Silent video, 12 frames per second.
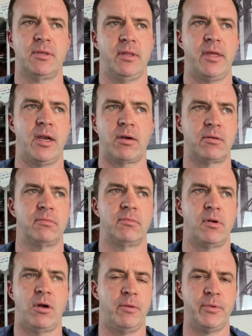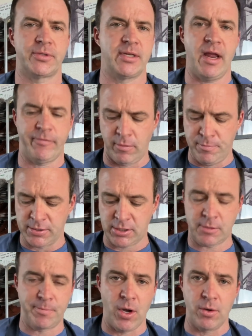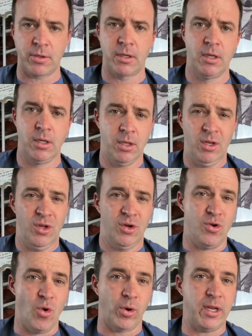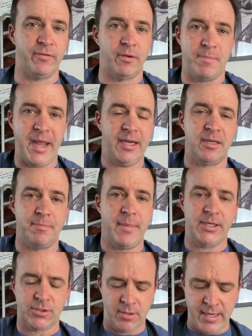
They're almost never bespoke, nor even made to measure.